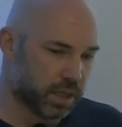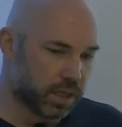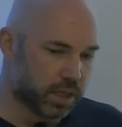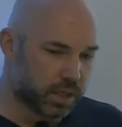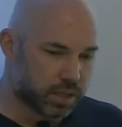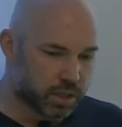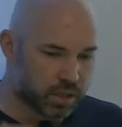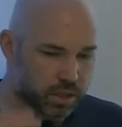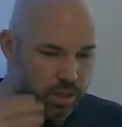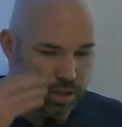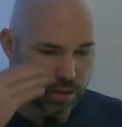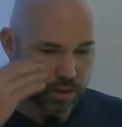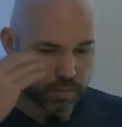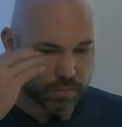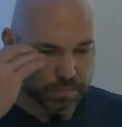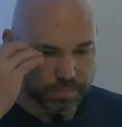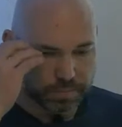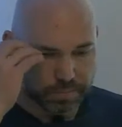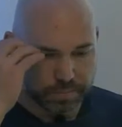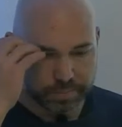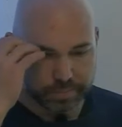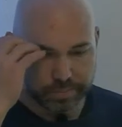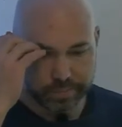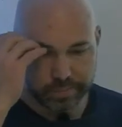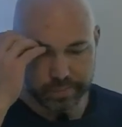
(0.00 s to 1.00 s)
So
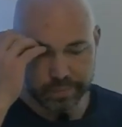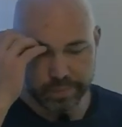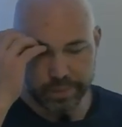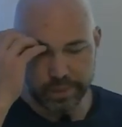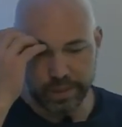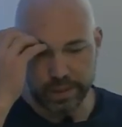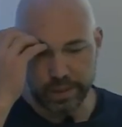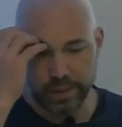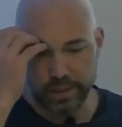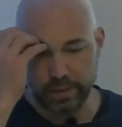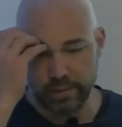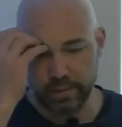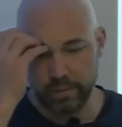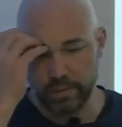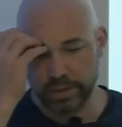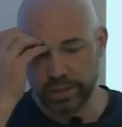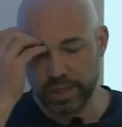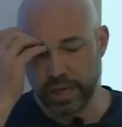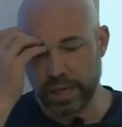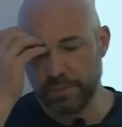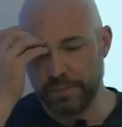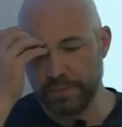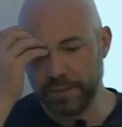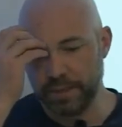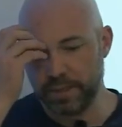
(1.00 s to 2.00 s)
what's
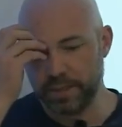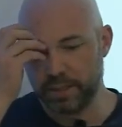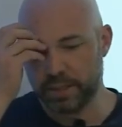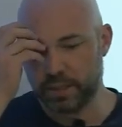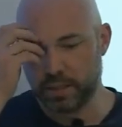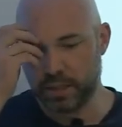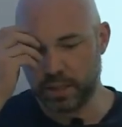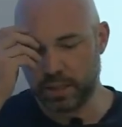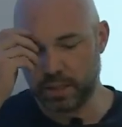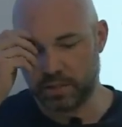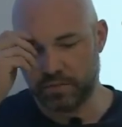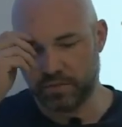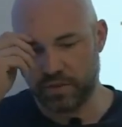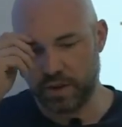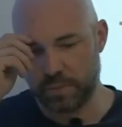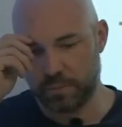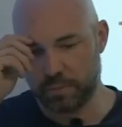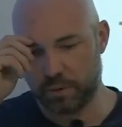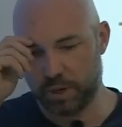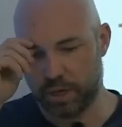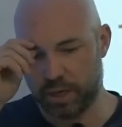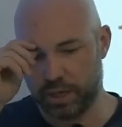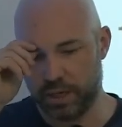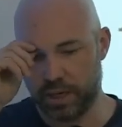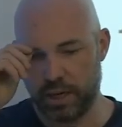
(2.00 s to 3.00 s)
happened since
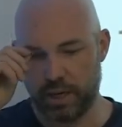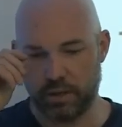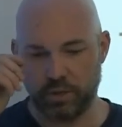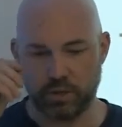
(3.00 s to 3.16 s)
February and now,